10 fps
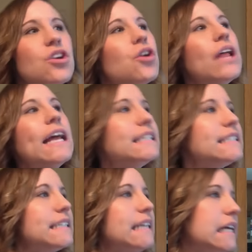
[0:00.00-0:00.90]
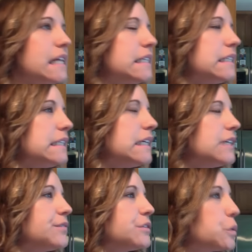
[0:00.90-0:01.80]
So let's see. Let's think
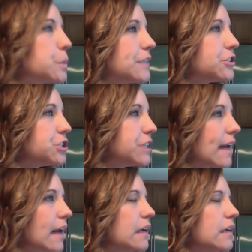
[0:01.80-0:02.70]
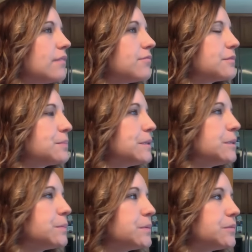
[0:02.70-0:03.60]
of a question for
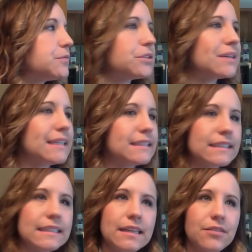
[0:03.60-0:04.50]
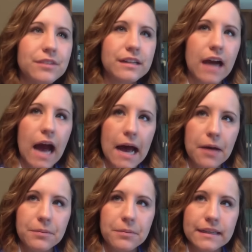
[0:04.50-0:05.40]
people, for you guys to leave in the
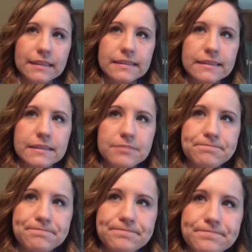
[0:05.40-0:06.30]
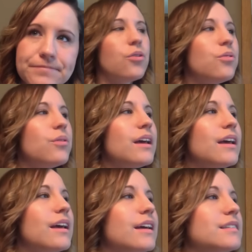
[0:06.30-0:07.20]
comments. Hmm. Who
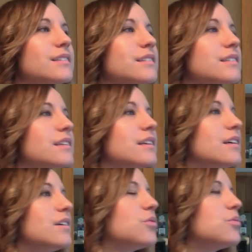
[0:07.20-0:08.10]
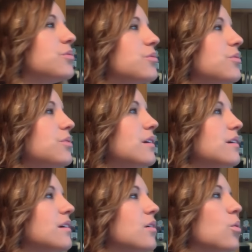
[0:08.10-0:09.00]
is, who,
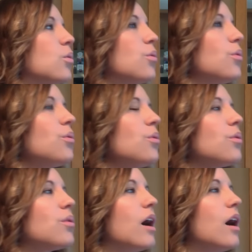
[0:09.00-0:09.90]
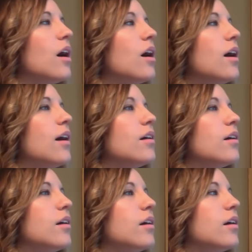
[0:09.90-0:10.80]
who, uh,
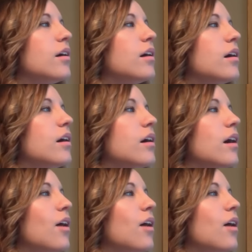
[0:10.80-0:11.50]
who?